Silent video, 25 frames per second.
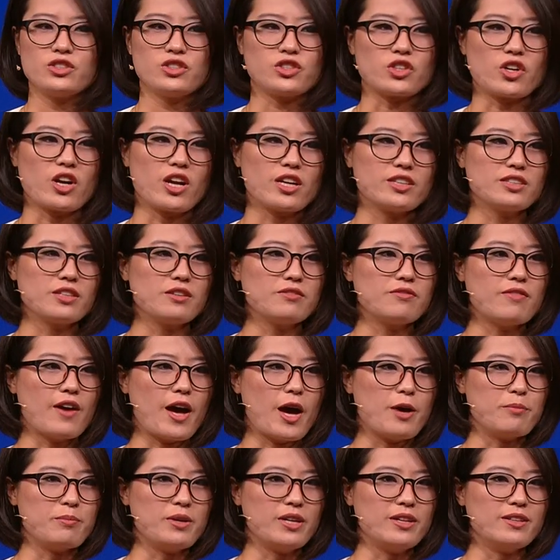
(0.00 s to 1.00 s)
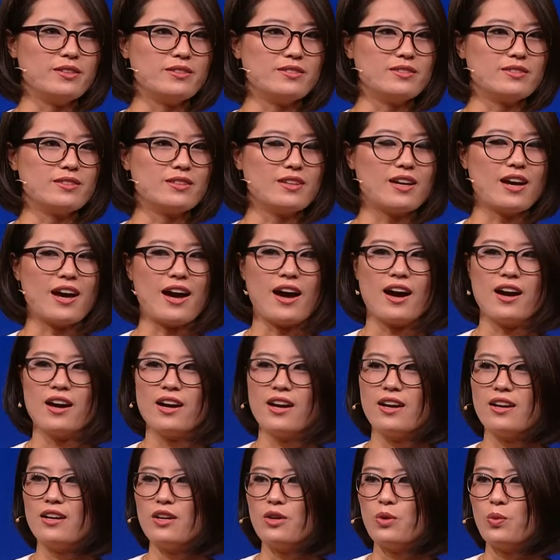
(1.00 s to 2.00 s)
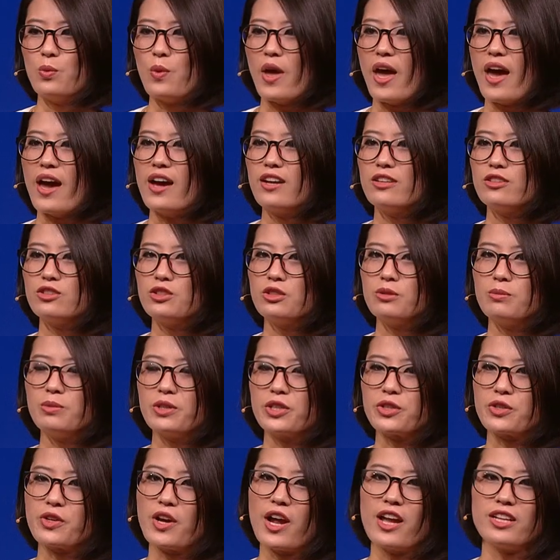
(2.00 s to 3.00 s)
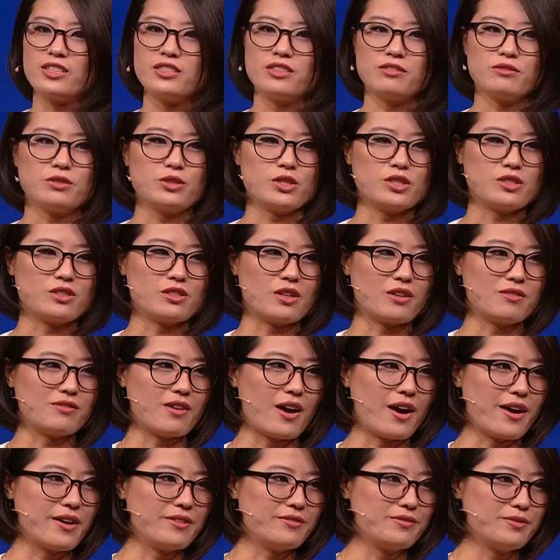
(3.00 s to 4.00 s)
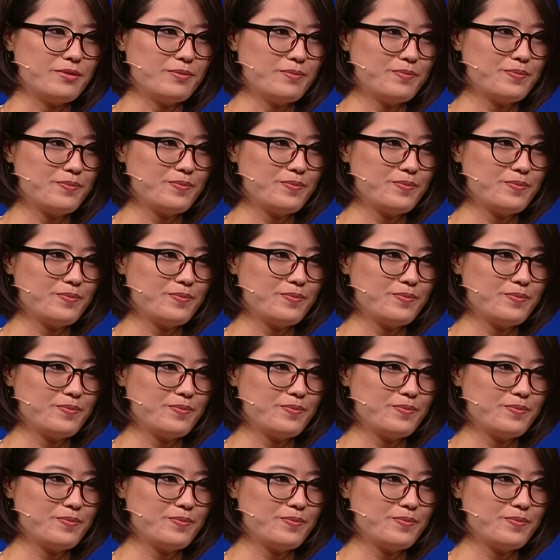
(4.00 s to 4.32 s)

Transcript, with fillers: During the famine, we had to be creative to survive.